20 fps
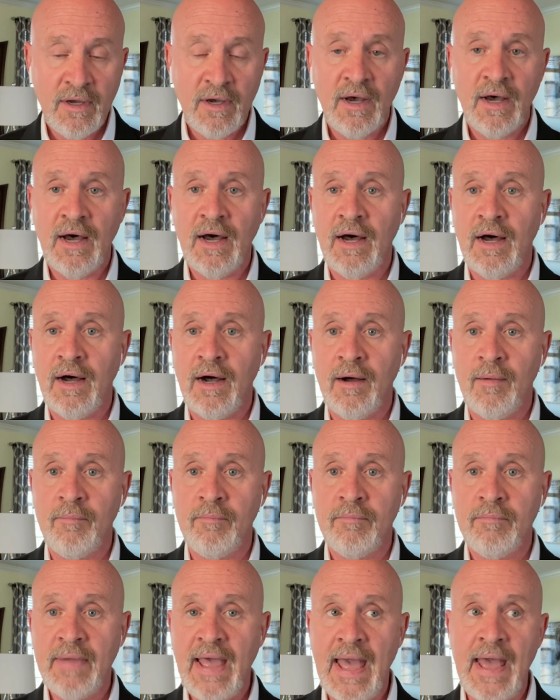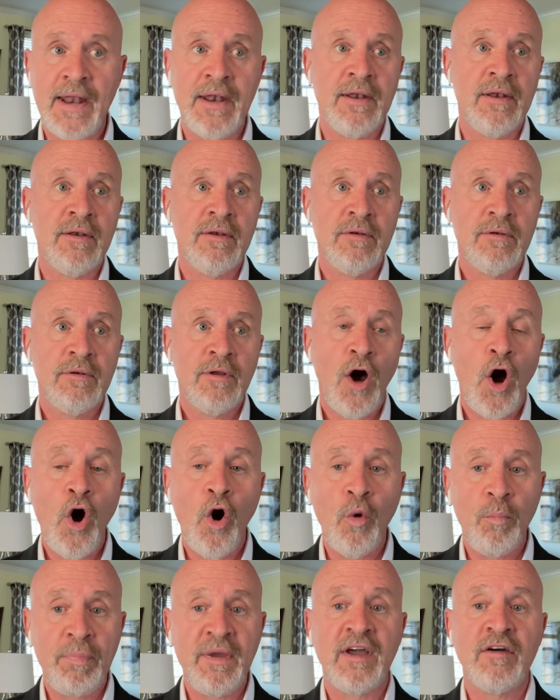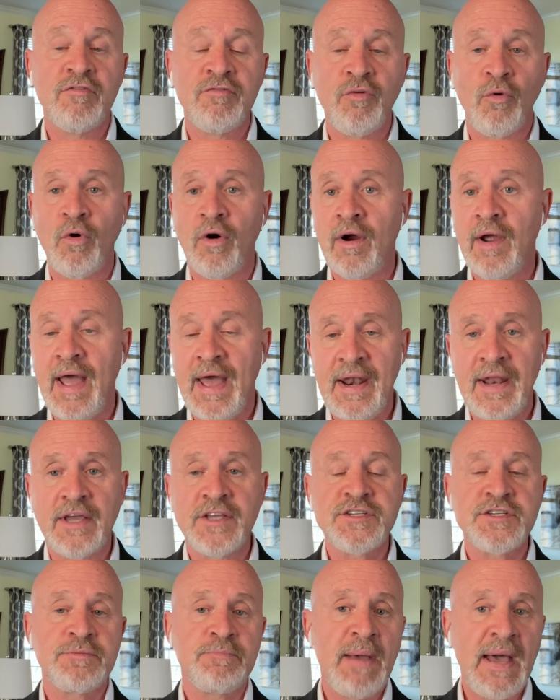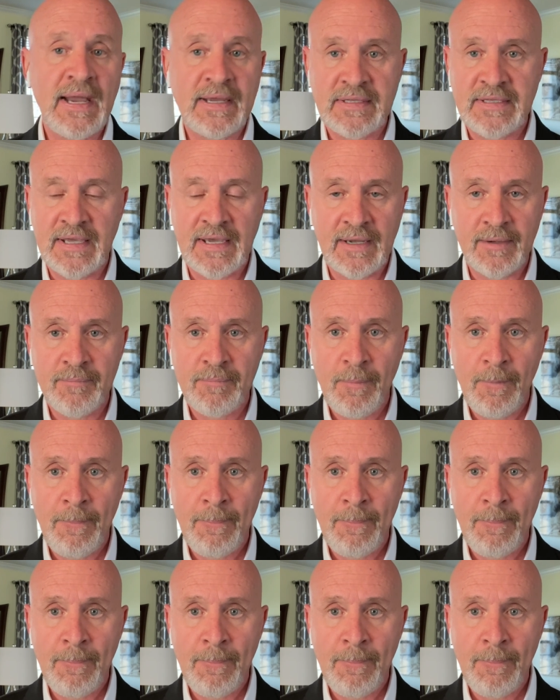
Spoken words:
and hoping for and expecting